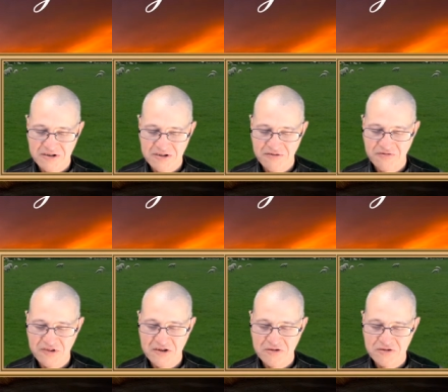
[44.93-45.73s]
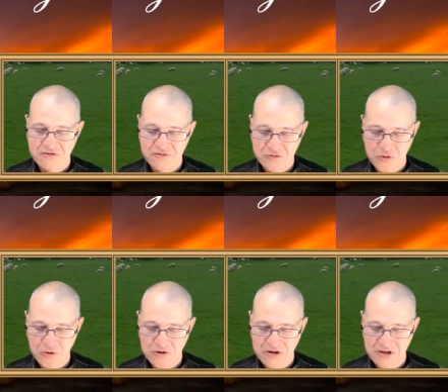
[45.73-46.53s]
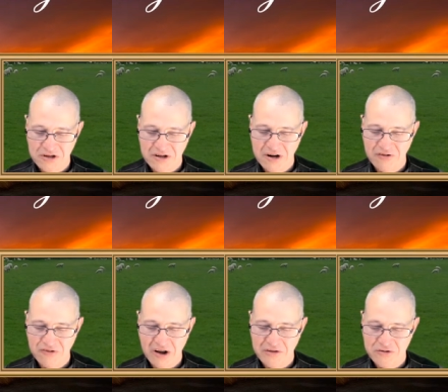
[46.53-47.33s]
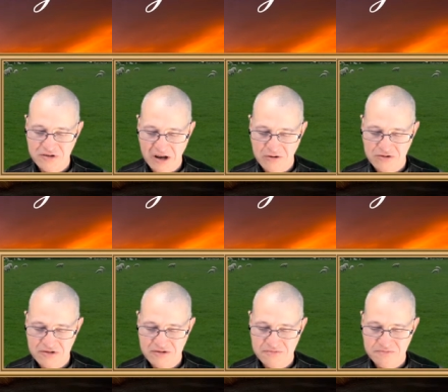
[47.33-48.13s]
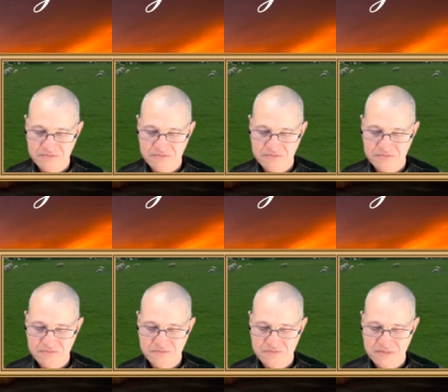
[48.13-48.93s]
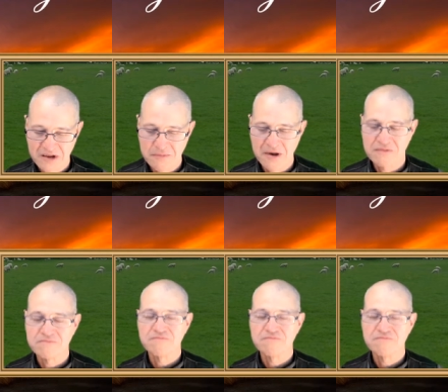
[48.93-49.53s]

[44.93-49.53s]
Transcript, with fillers: the fields of glory in our Father's house. Amen.